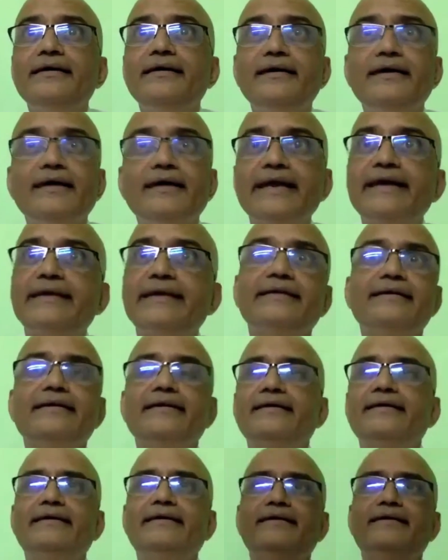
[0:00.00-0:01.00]
Again,
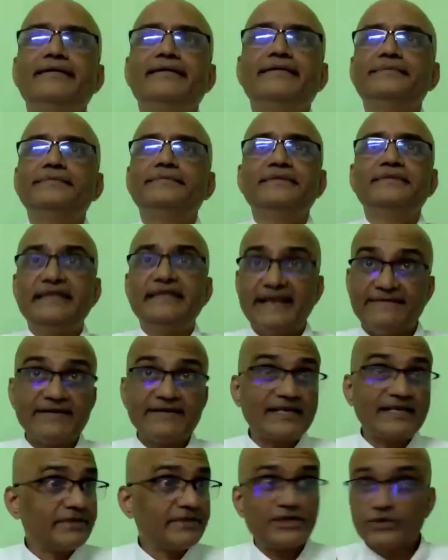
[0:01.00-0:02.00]
they have
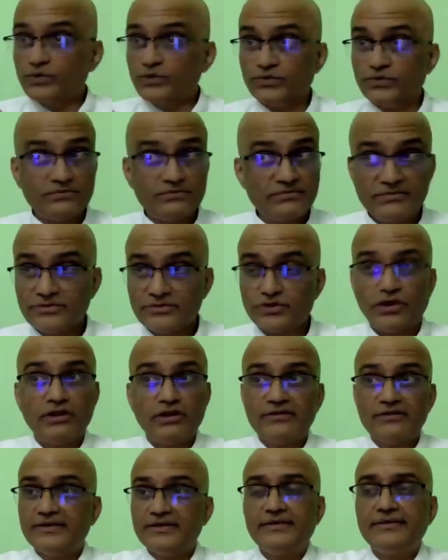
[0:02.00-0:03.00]
attempted to
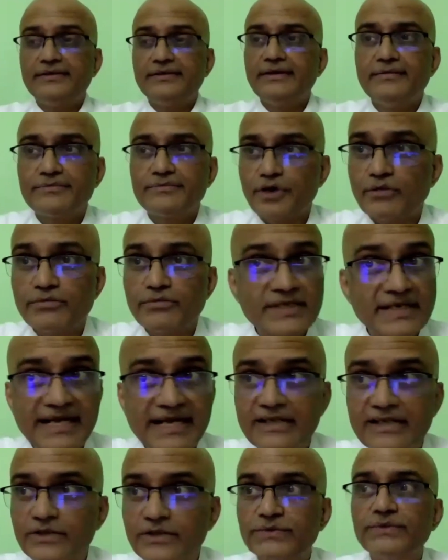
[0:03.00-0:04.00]
solve the problems
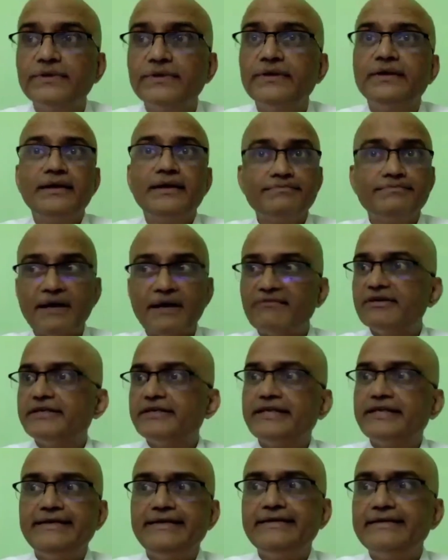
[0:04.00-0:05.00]
related to
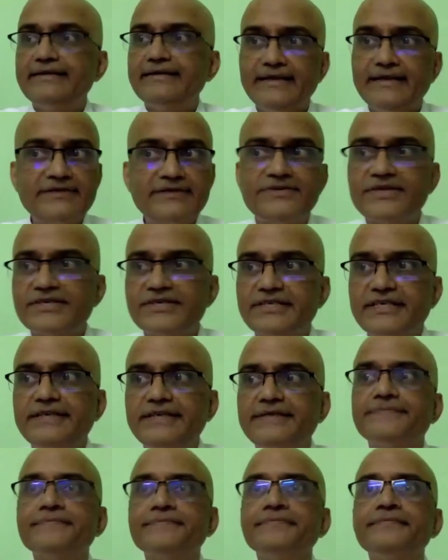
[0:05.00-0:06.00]
poverty,
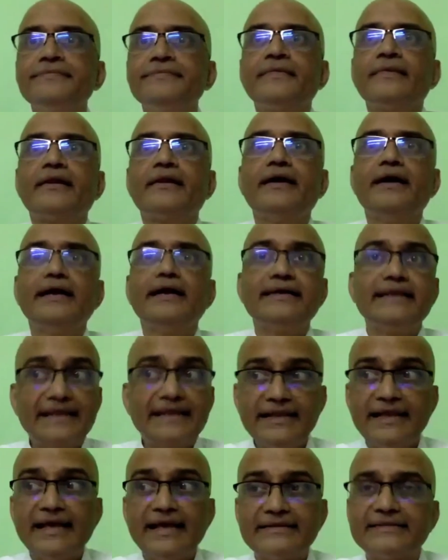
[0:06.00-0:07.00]
illiteracy, and ill
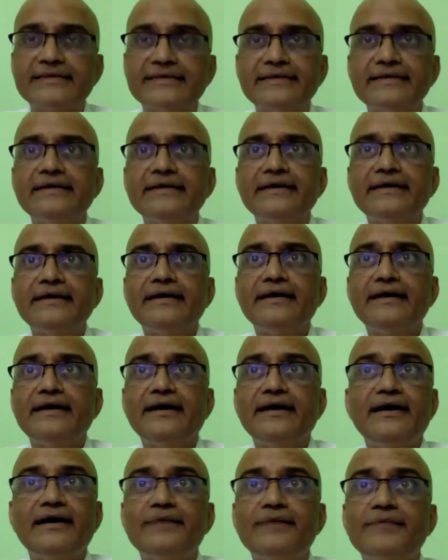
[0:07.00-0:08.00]
health,
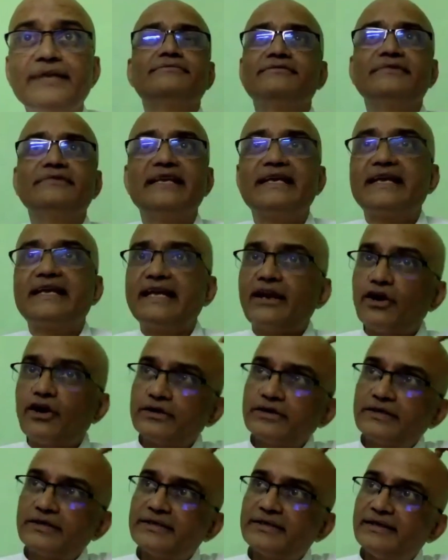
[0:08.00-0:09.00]
but they cannot
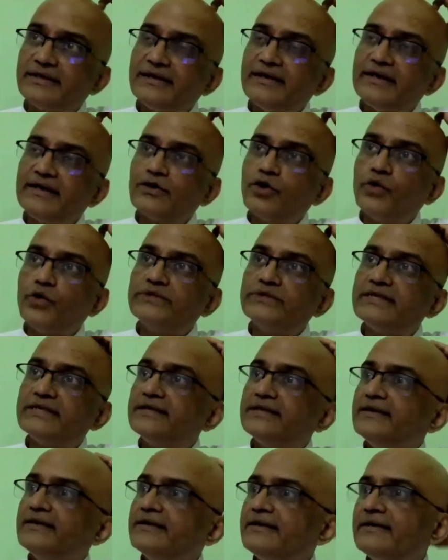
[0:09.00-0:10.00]
go with
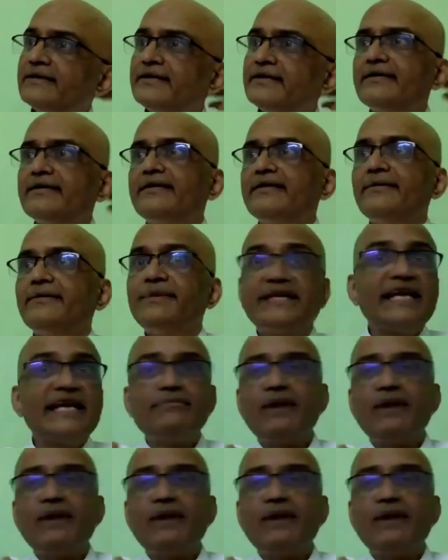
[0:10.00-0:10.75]
a begging